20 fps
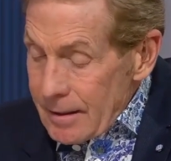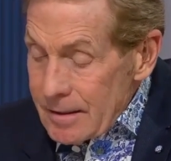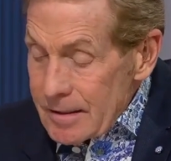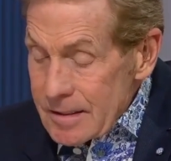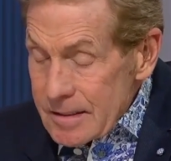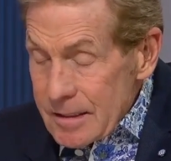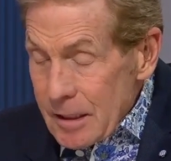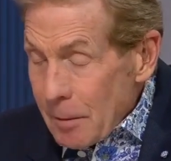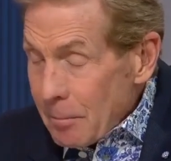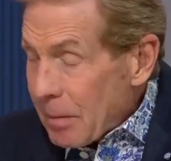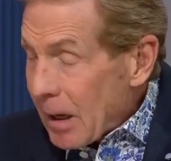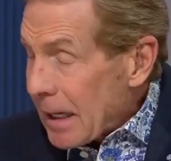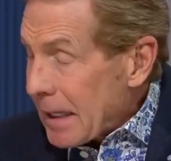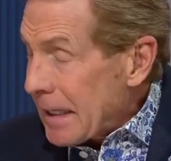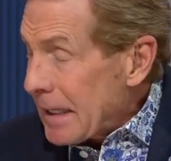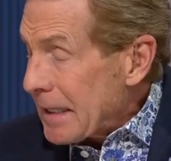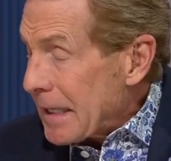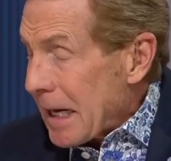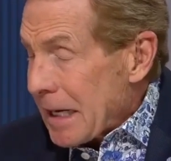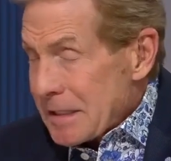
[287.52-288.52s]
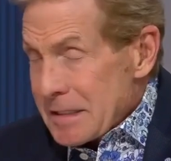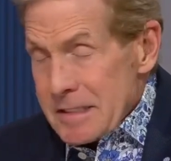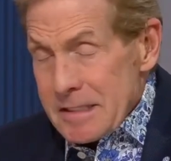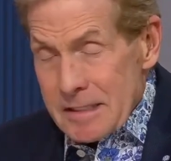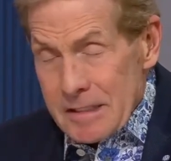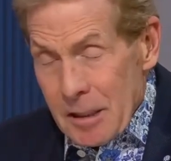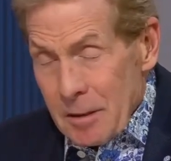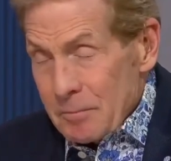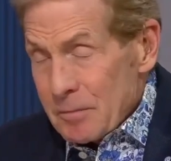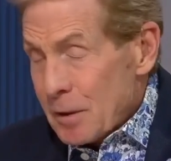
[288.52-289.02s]
Somebody got
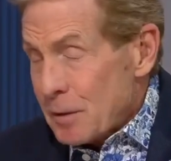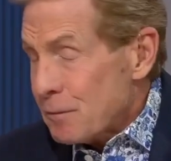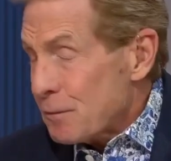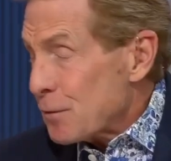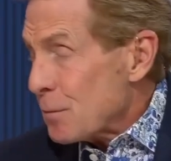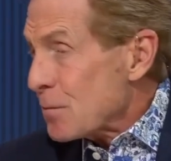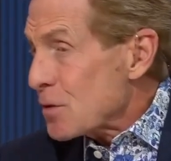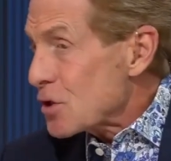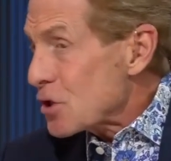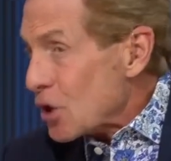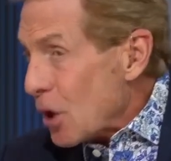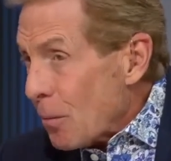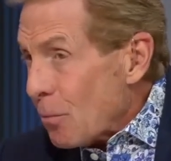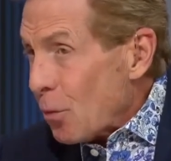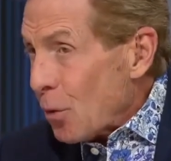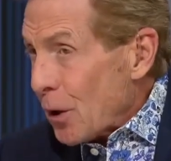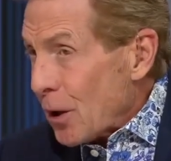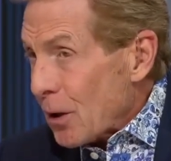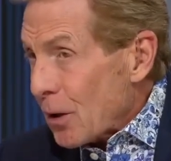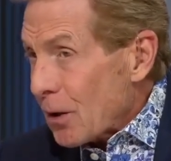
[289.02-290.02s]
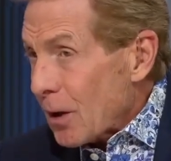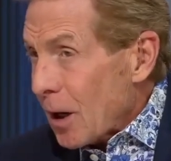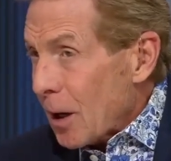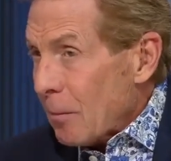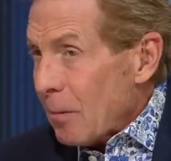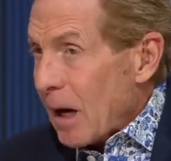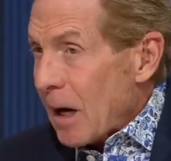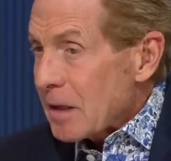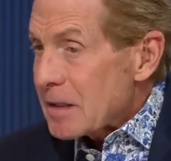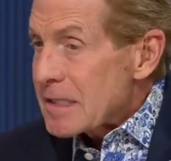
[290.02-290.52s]
something from somewhere
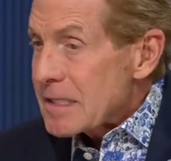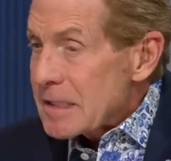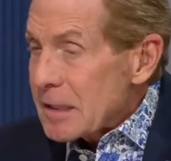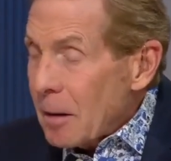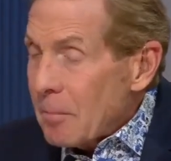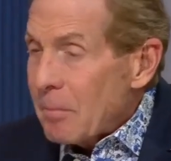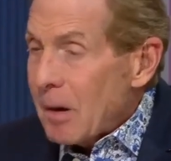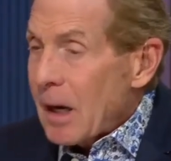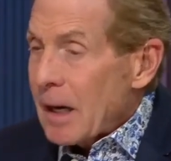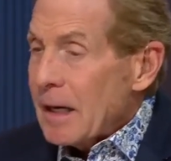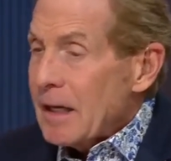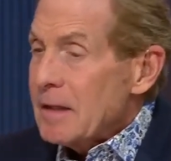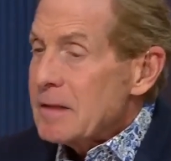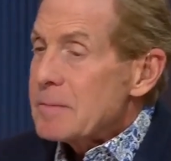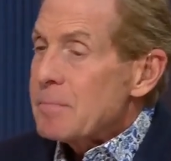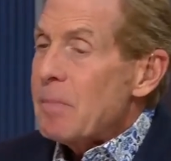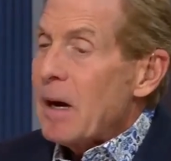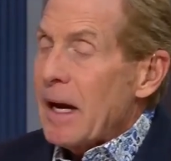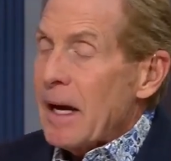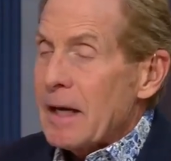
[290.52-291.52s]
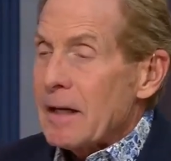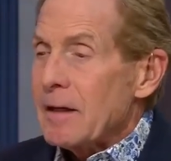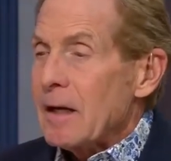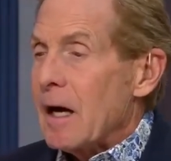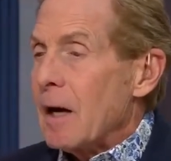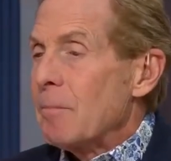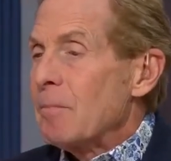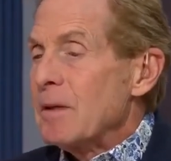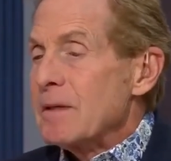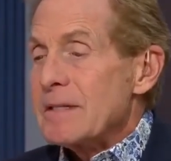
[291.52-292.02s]
about somebody's banged
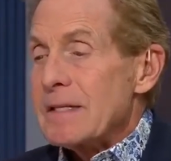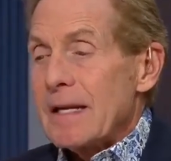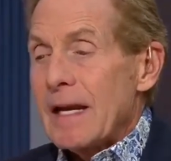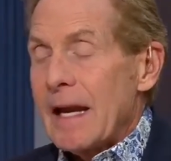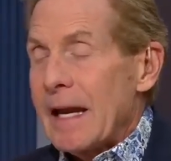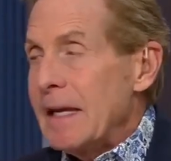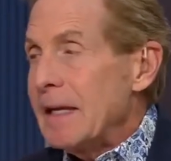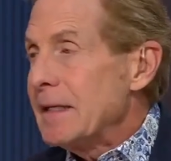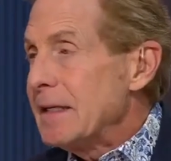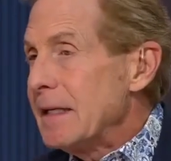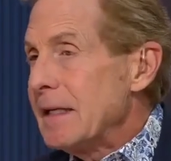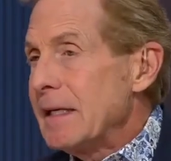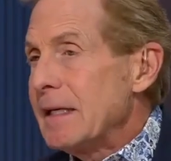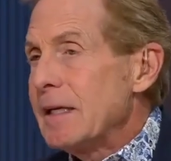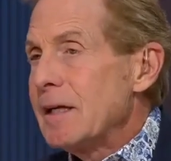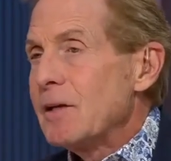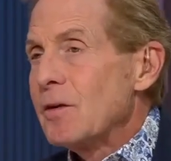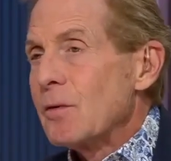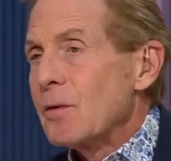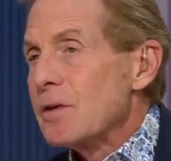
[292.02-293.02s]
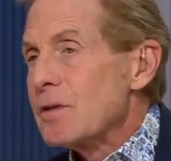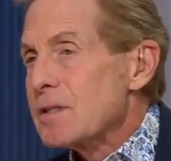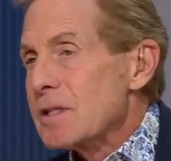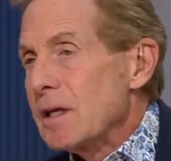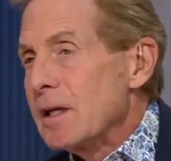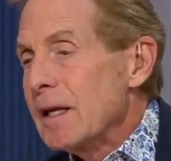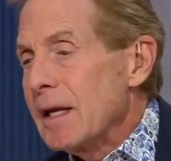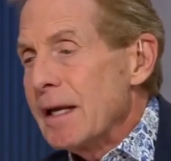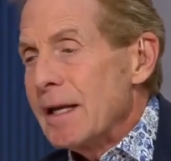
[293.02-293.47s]
up. Is oh. it AD or is it?